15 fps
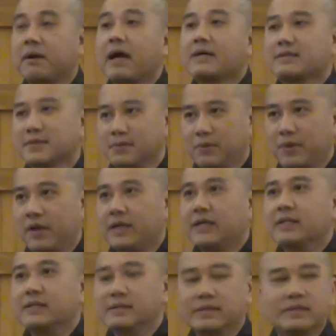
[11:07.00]
passed
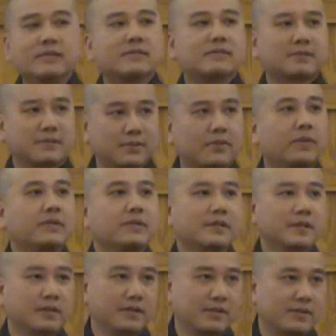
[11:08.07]
away in this
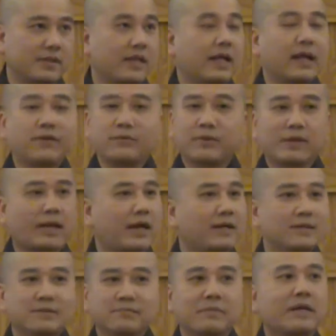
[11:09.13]
20 years, and I
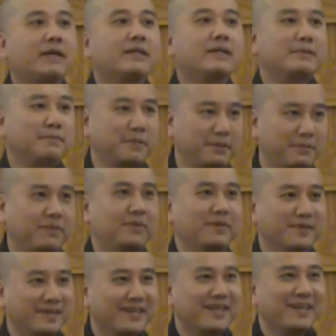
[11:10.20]
realized many
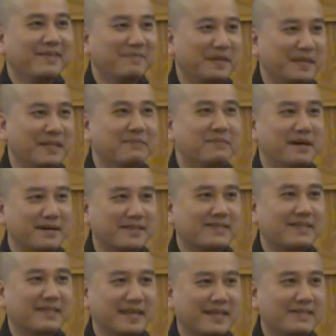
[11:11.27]
people, many
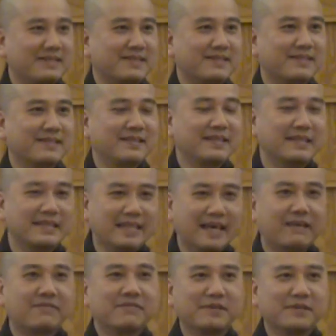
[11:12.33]
monks and nuns in
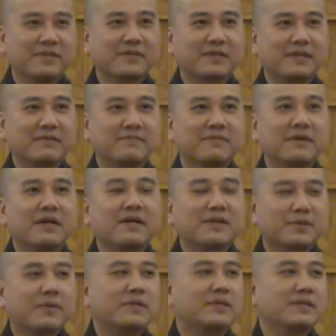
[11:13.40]
that video
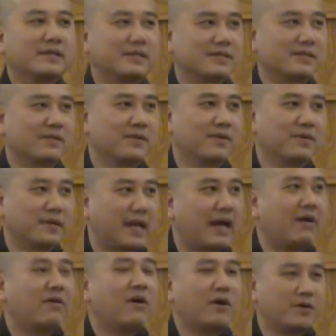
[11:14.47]
clip 20 years ago
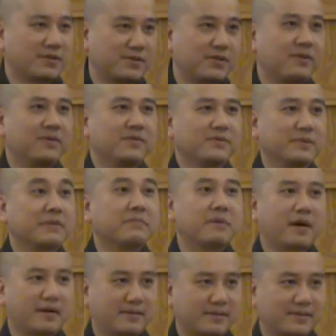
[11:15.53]
now also
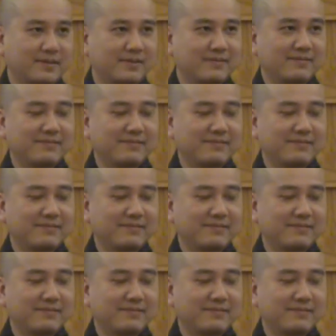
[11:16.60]
depart.